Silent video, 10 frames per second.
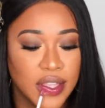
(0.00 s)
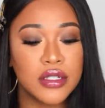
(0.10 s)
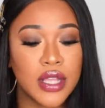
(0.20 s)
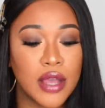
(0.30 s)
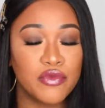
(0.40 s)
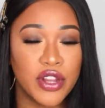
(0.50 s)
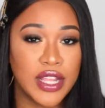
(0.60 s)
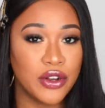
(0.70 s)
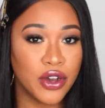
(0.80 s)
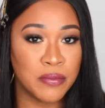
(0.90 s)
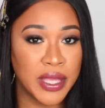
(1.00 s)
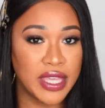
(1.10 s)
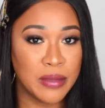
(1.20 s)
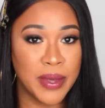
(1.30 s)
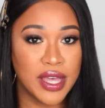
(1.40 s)
So I'm really not a
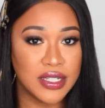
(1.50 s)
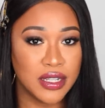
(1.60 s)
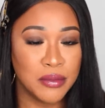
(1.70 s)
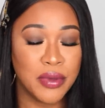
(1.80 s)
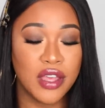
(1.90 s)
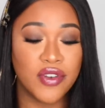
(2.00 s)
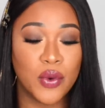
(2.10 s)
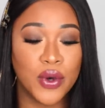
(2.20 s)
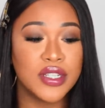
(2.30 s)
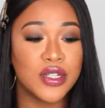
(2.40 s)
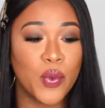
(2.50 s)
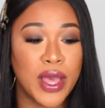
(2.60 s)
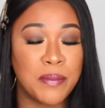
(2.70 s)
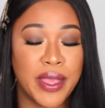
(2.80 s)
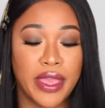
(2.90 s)
pinky person, but if I was to
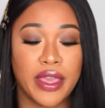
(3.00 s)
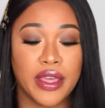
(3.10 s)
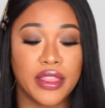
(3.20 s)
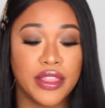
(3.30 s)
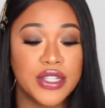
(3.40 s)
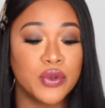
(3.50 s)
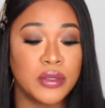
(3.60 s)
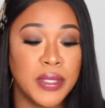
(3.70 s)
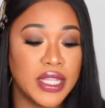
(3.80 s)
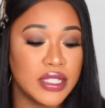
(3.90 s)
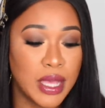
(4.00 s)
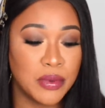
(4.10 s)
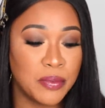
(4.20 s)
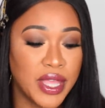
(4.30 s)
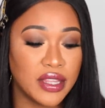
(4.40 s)
wear pink, this would be the type
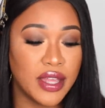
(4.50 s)
of pink